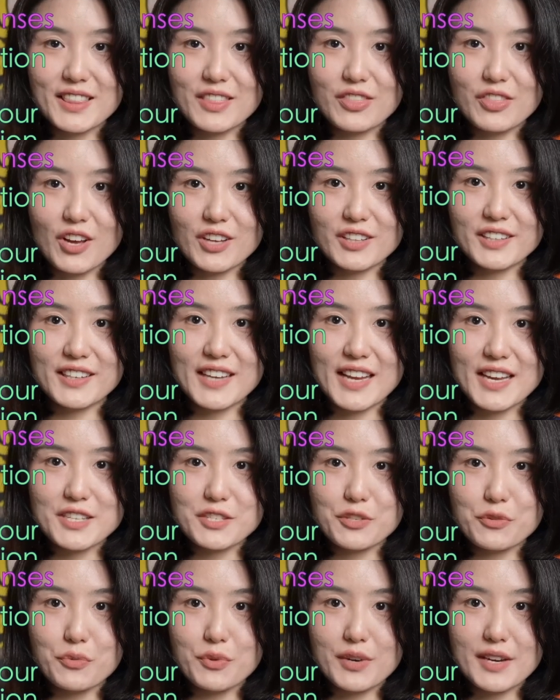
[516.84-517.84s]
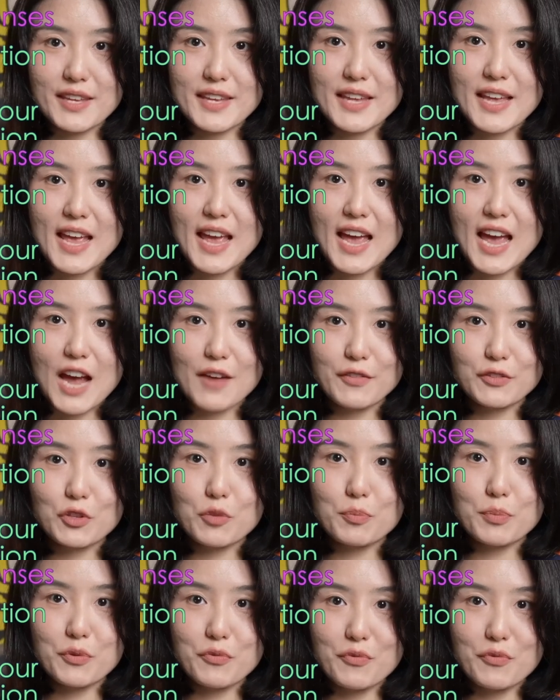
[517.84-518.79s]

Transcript: not necessarily have to be